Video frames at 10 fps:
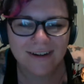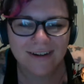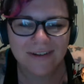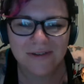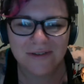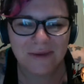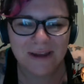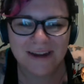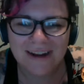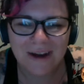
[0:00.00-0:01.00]
Just wait
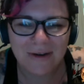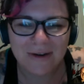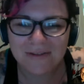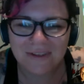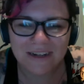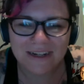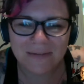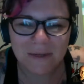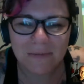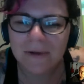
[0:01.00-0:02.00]
it out. It's fine.
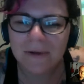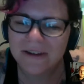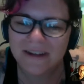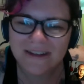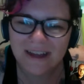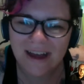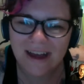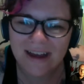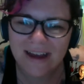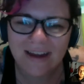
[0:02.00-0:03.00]
People are going to
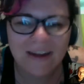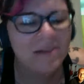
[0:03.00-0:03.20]
die.